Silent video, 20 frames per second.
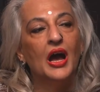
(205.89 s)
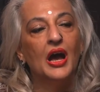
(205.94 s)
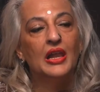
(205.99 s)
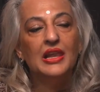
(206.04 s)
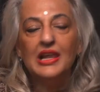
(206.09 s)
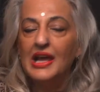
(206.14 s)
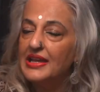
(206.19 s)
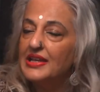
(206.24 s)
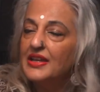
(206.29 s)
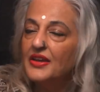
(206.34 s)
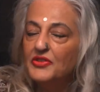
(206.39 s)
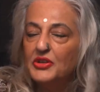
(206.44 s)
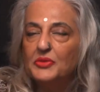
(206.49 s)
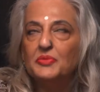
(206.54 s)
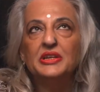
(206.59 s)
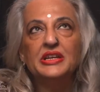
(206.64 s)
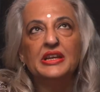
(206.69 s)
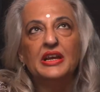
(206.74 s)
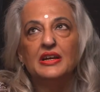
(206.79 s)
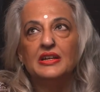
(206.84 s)
like
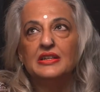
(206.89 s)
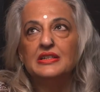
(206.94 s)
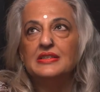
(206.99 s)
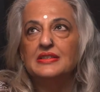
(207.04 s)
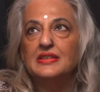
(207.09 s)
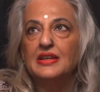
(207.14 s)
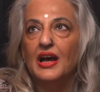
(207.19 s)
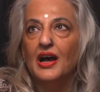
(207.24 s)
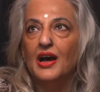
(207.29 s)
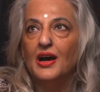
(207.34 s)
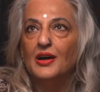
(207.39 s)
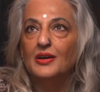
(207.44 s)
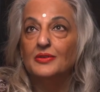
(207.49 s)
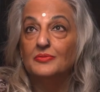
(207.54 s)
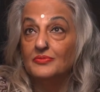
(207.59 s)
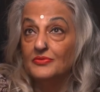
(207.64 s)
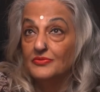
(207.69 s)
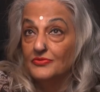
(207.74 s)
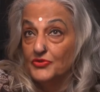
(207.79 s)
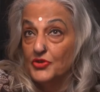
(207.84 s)
everybody else
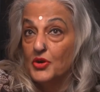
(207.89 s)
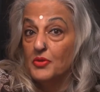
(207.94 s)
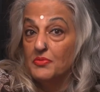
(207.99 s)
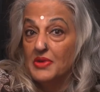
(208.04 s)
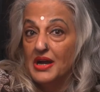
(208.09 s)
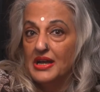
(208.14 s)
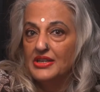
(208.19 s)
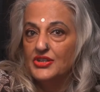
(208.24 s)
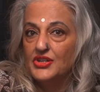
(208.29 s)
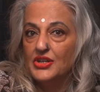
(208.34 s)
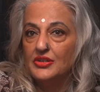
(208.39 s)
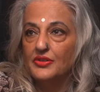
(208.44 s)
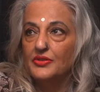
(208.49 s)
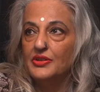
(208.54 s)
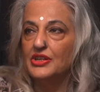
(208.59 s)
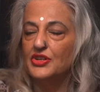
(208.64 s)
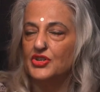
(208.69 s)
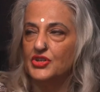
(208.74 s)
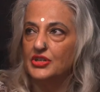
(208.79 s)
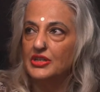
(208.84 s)
from my
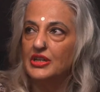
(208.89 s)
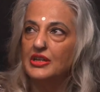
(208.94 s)
generation,